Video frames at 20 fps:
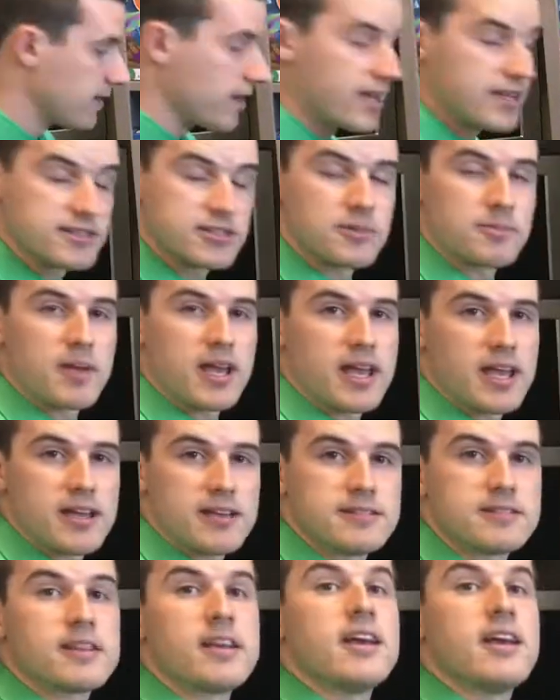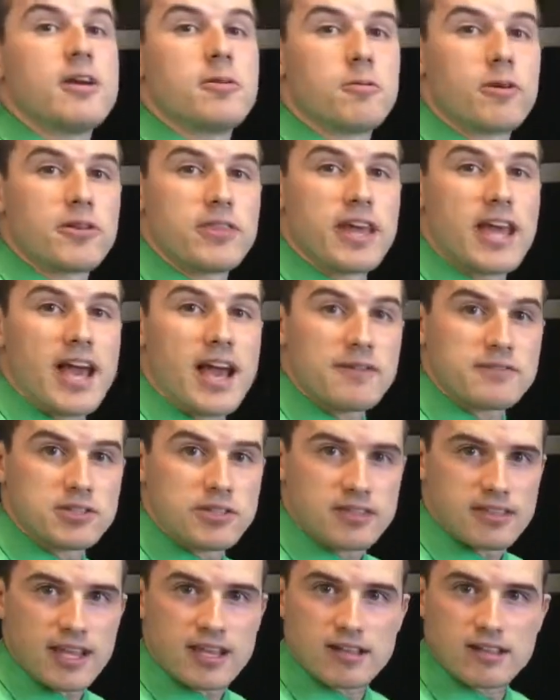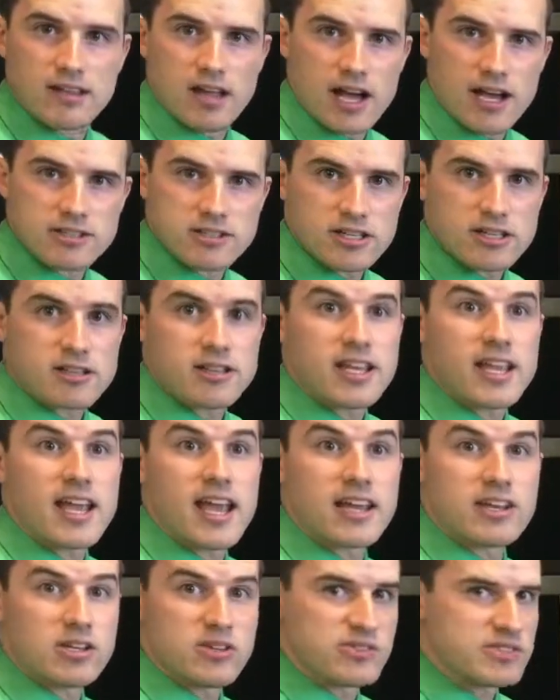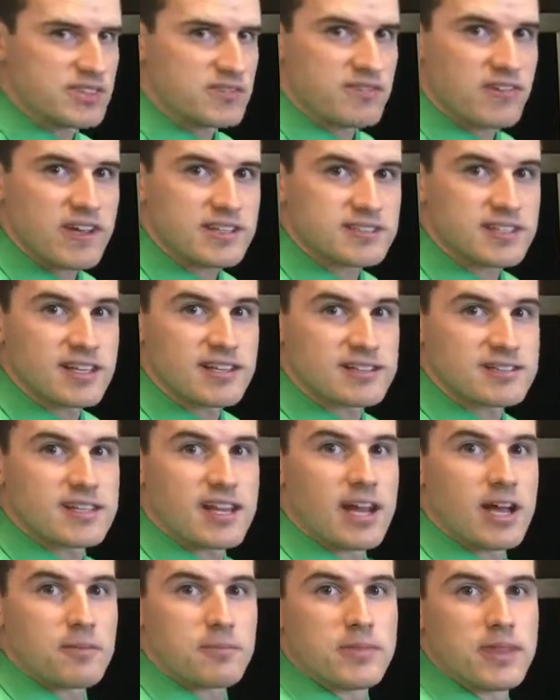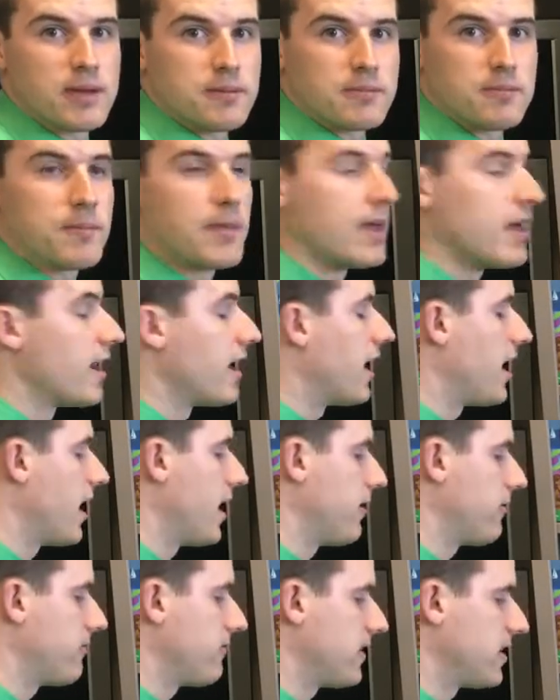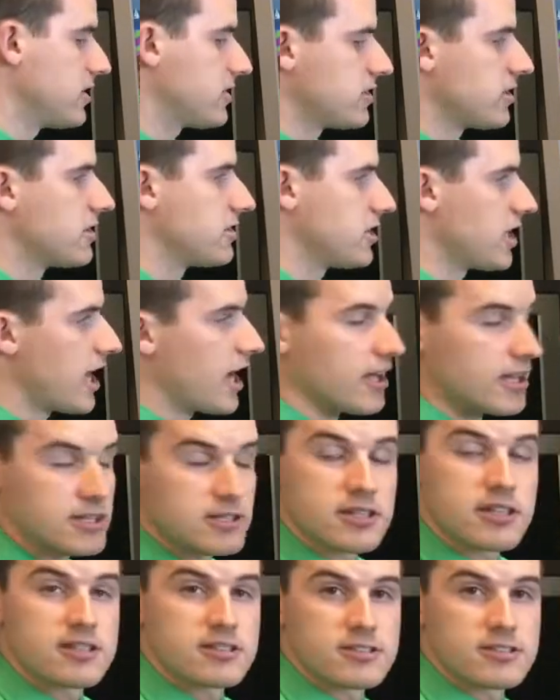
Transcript: and Laser Maze, where they have to think logically and use physics to help them finish the challenge.